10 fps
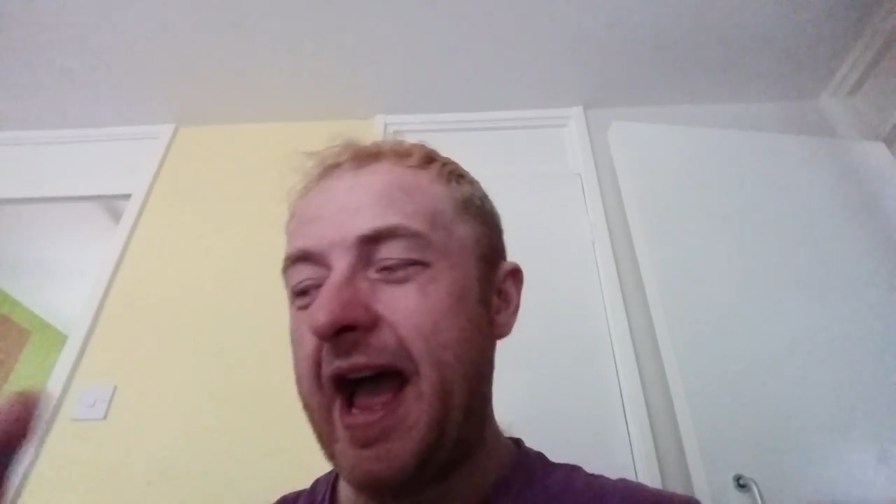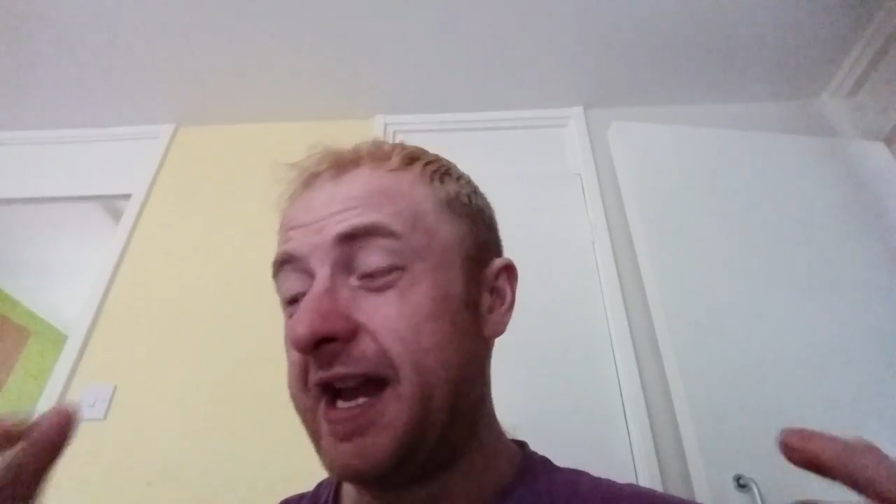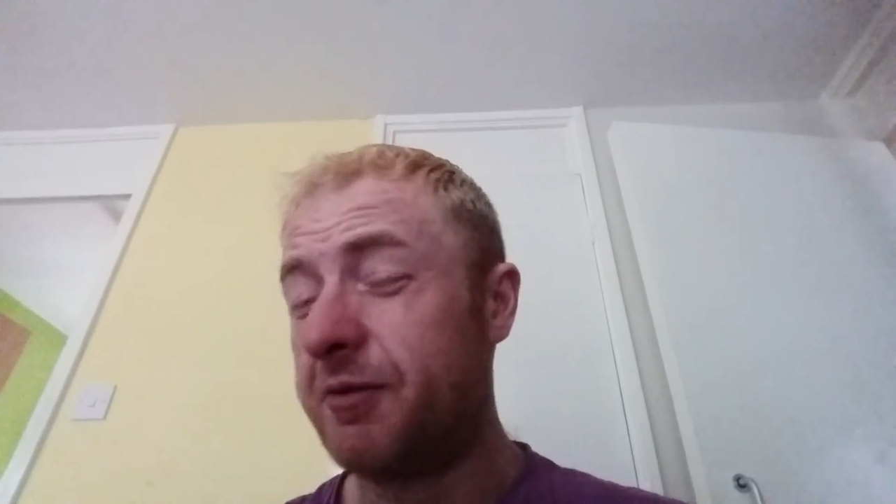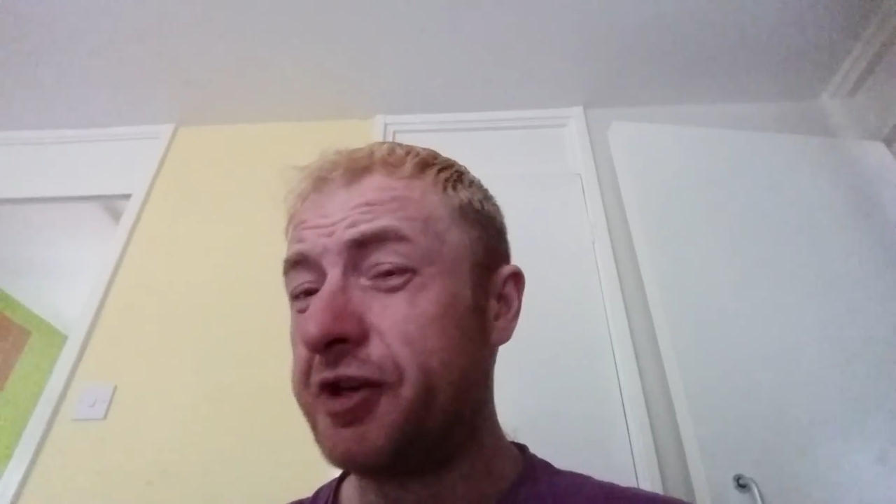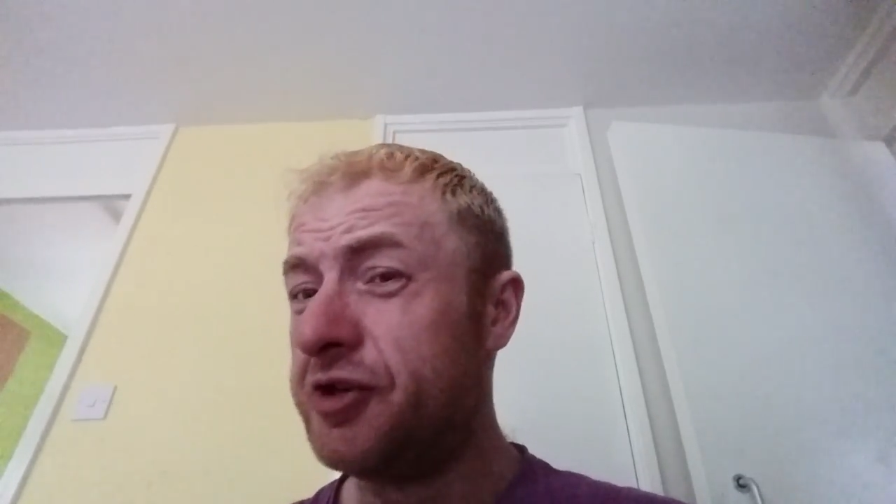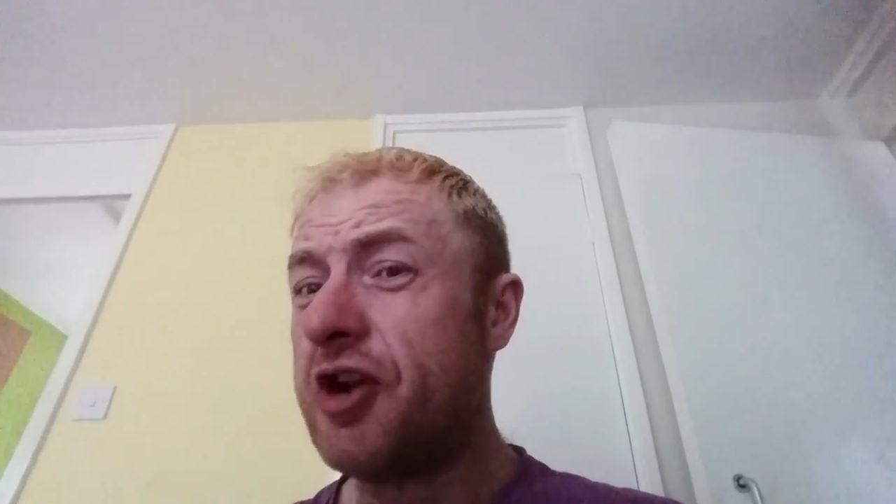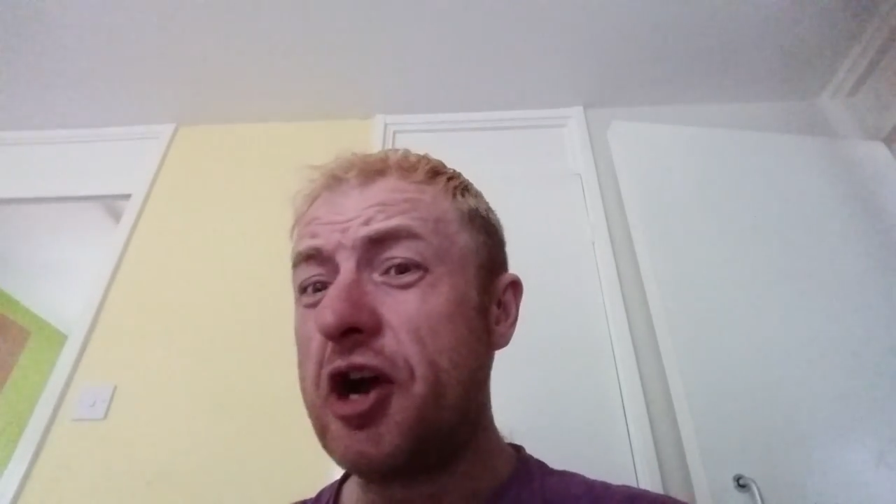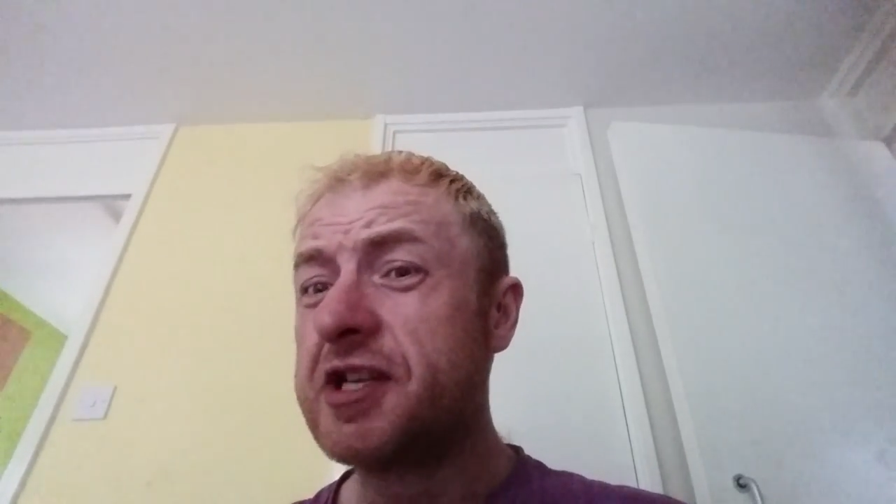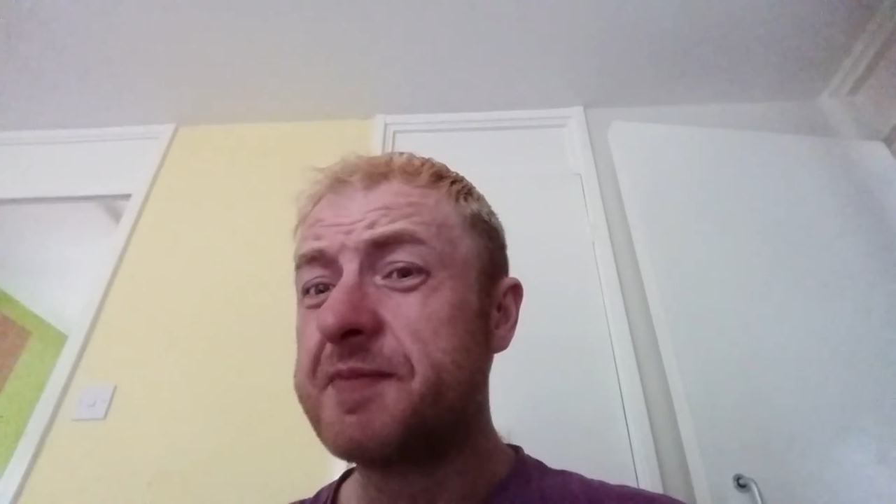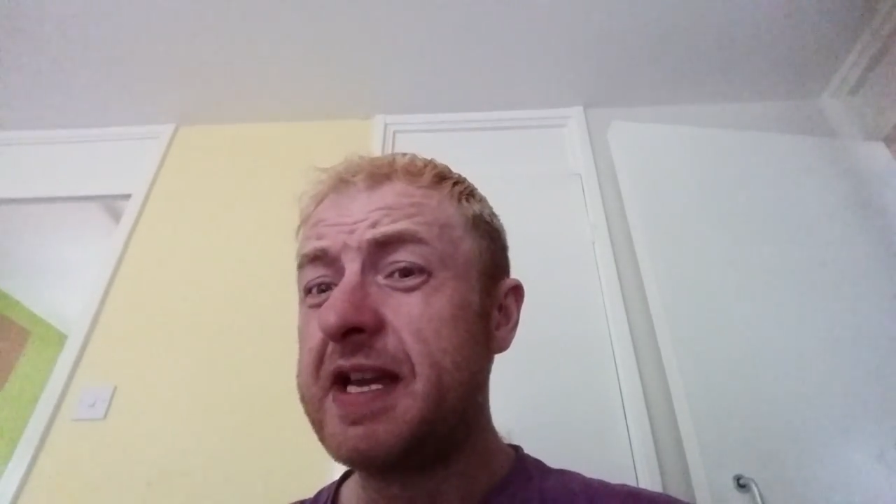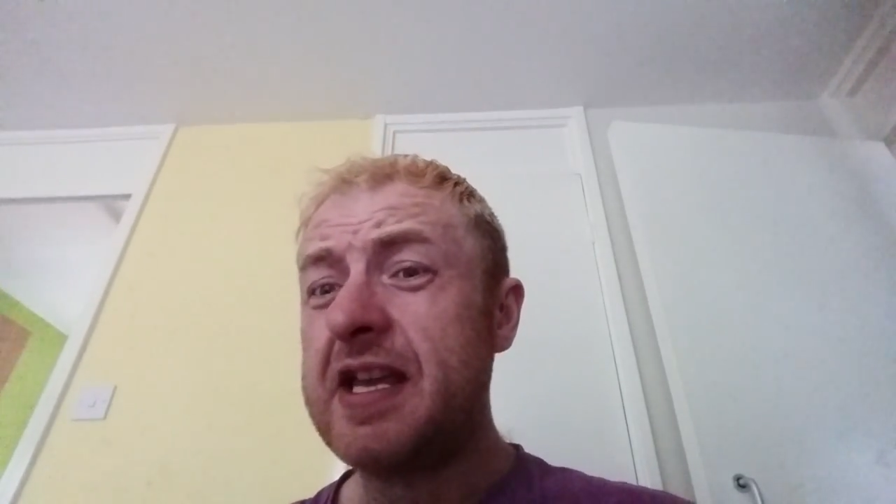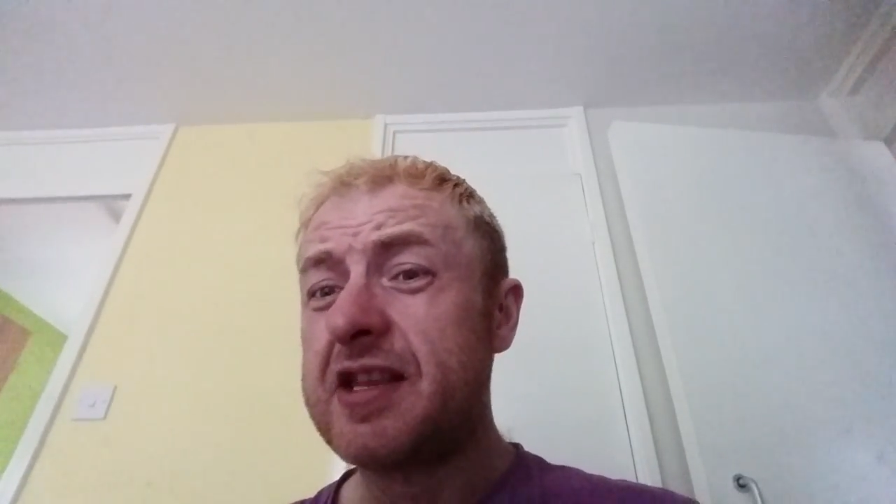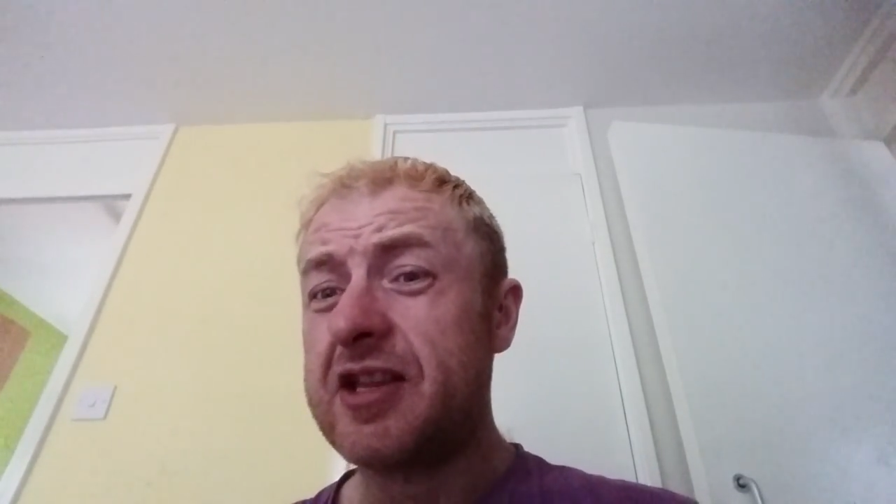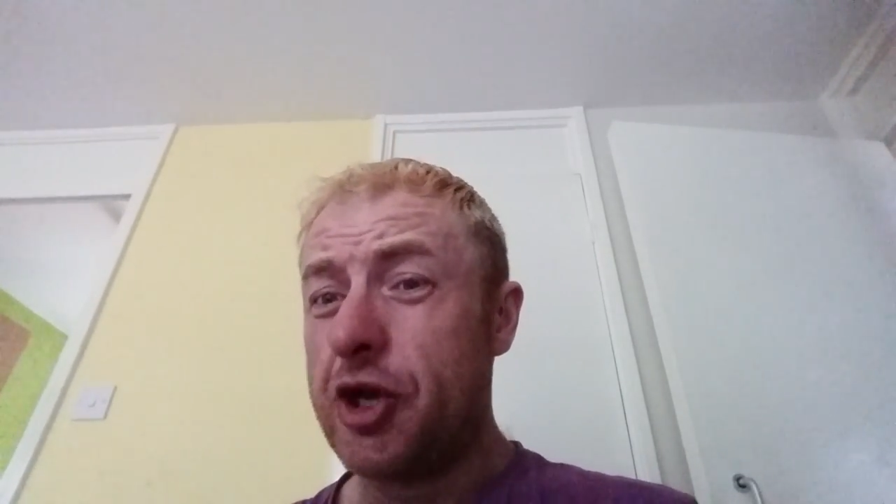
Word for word: anyone who knows me,